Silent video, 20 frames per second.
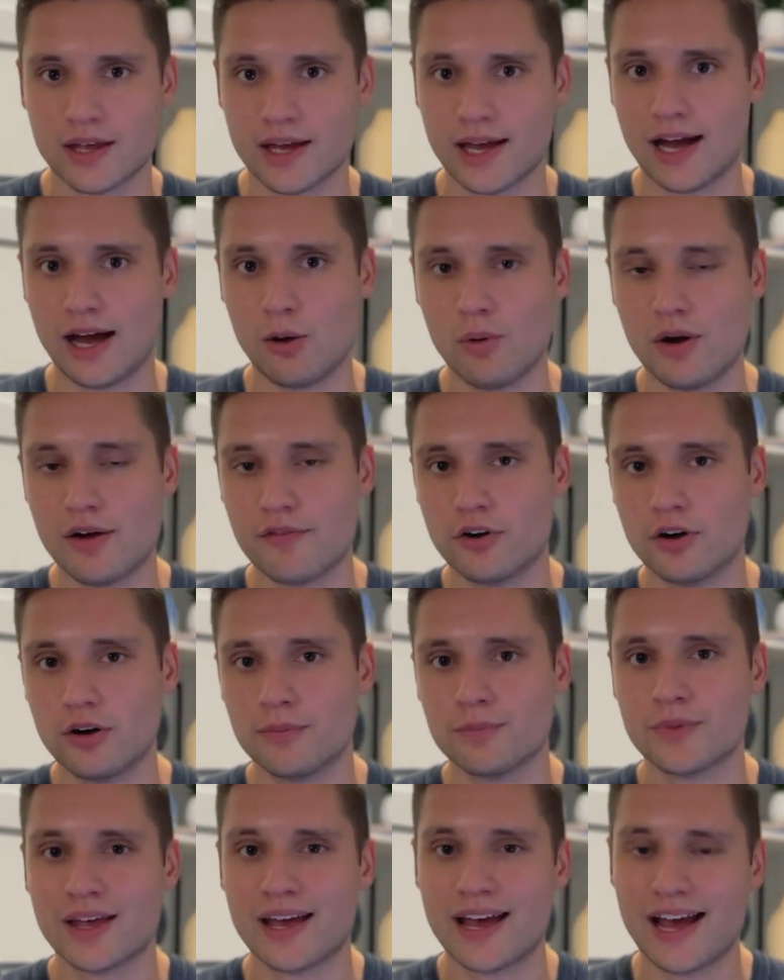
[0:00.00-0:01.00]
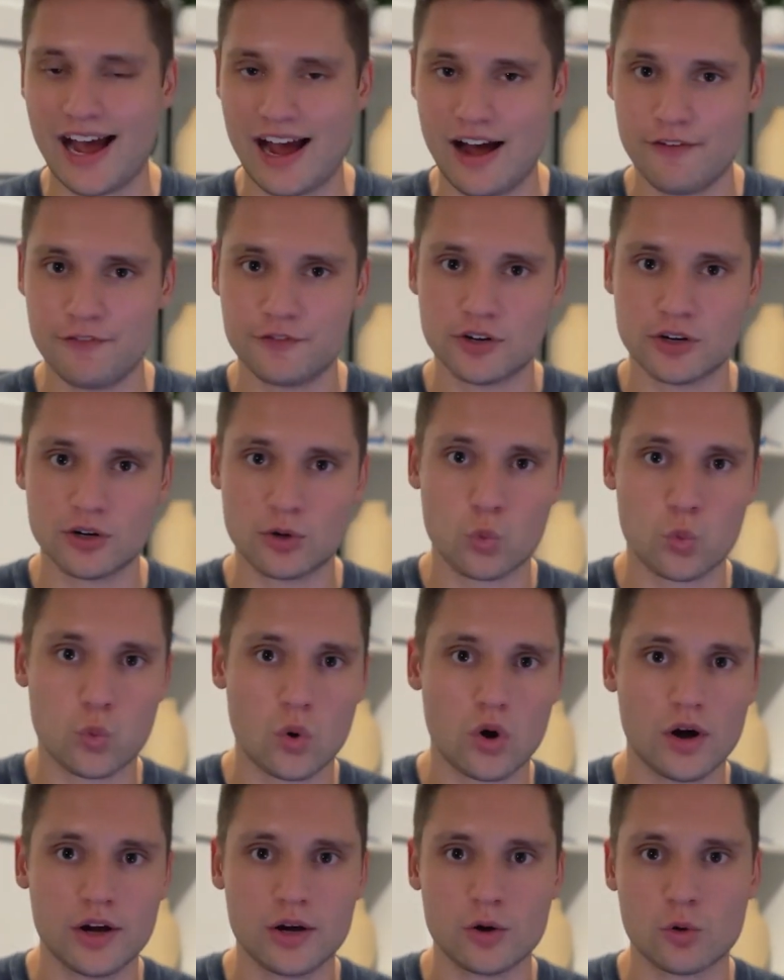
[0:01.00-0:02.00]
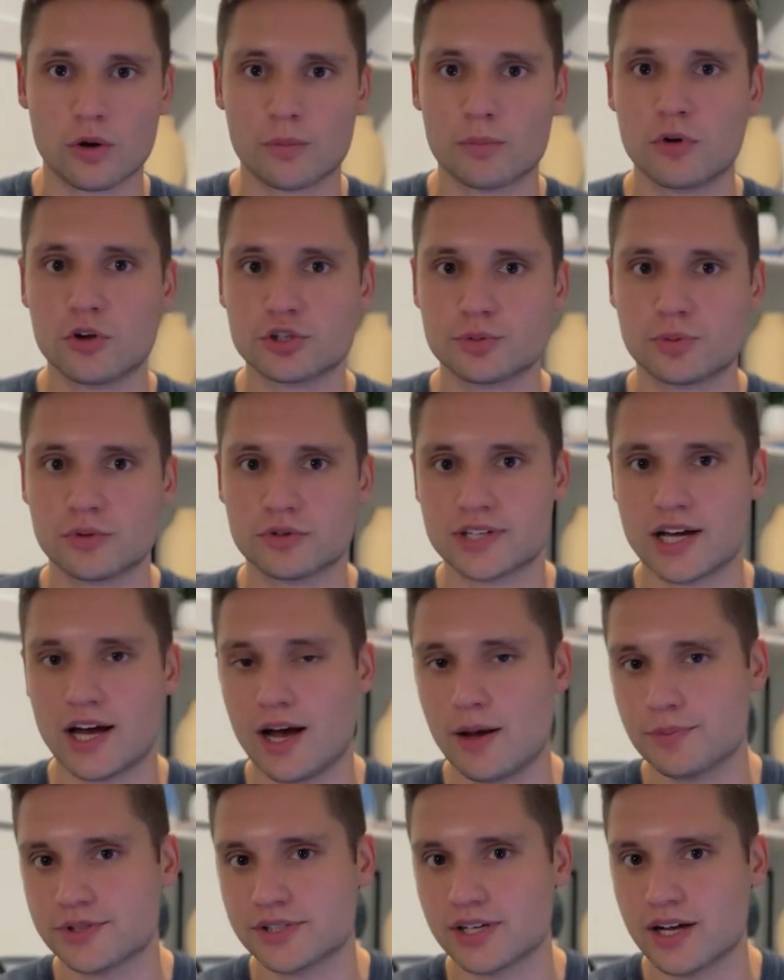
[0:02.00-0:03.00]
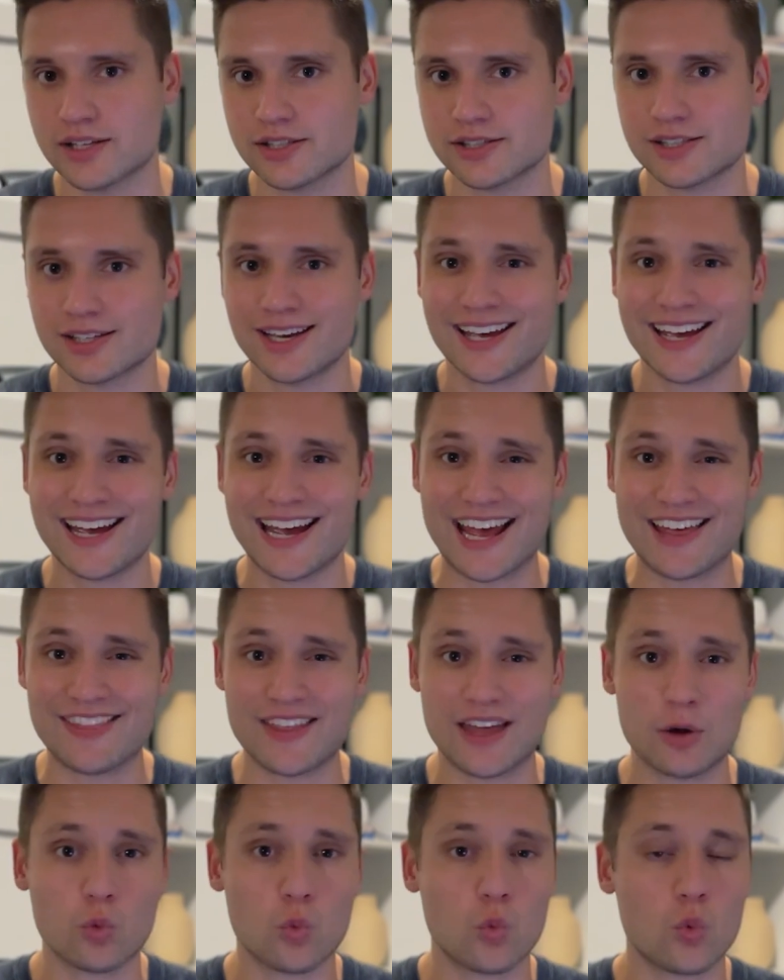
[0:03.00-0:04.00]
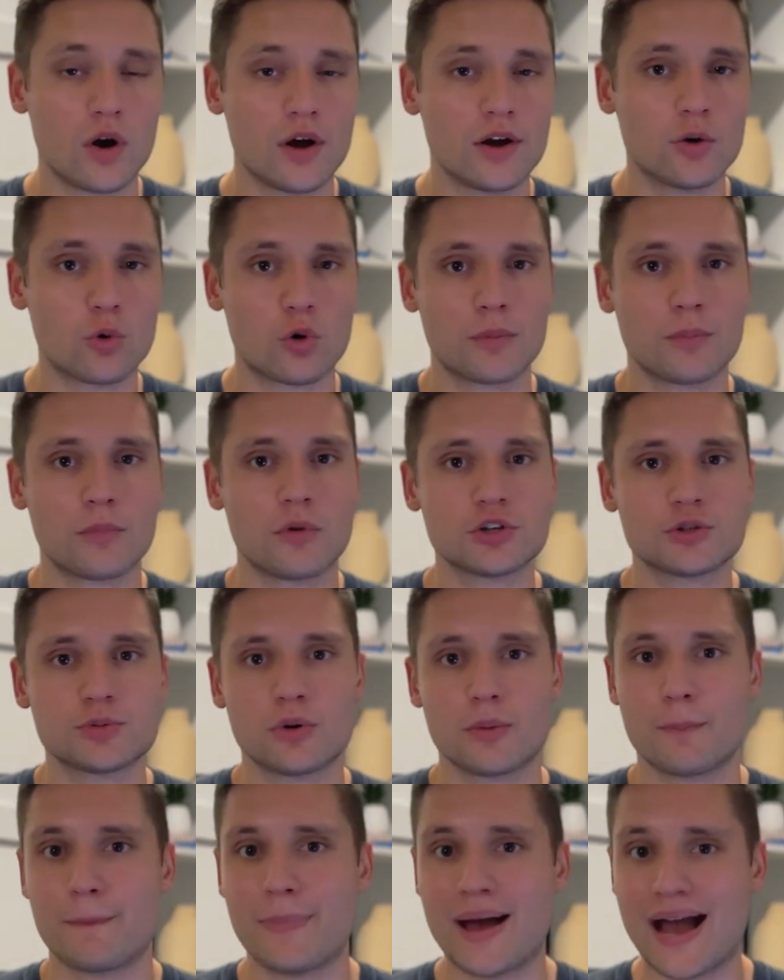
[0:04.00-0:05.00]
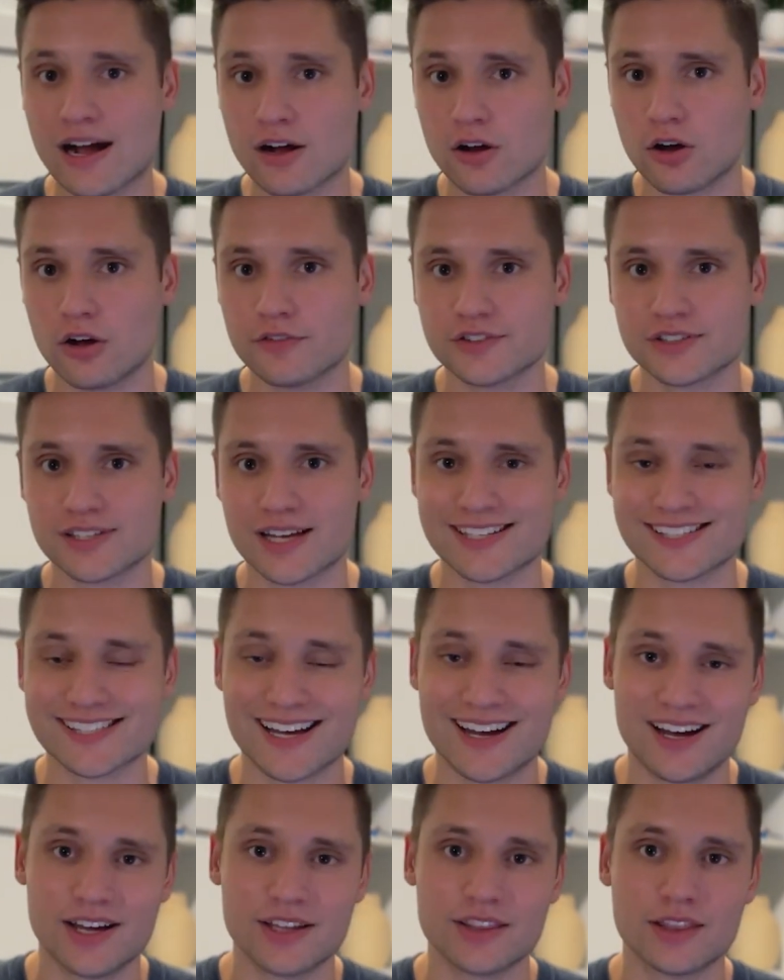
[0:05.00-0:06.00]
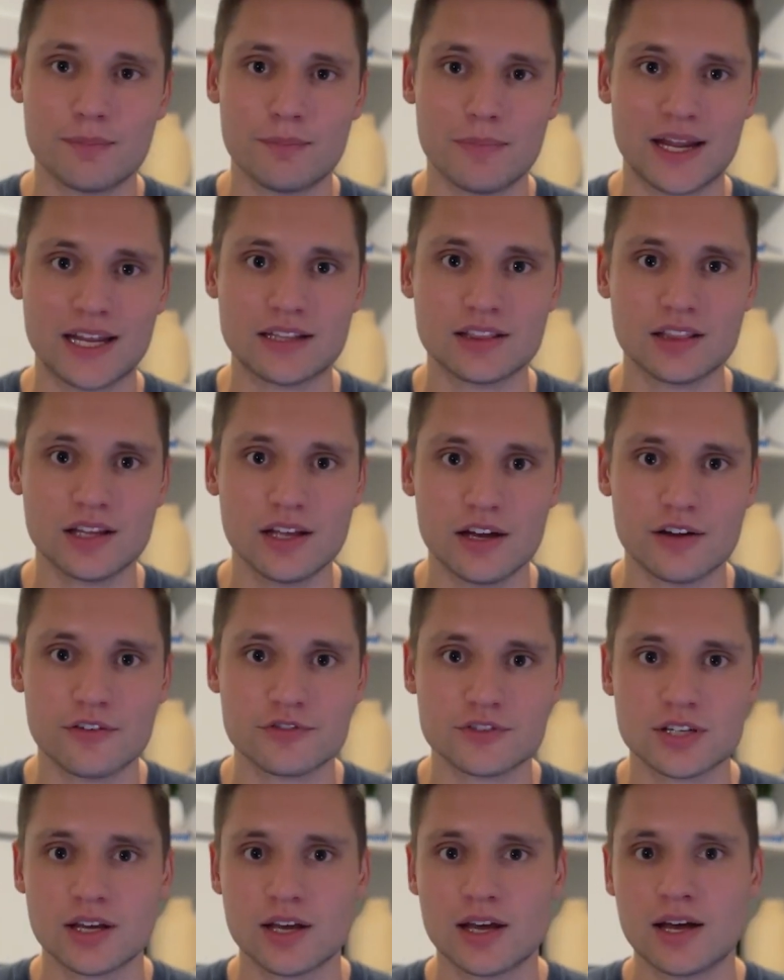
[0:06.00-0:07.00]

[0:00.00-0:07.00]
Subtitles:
However, after 1 or multiple top sets and then 1 or multiple back off sets on the main lift,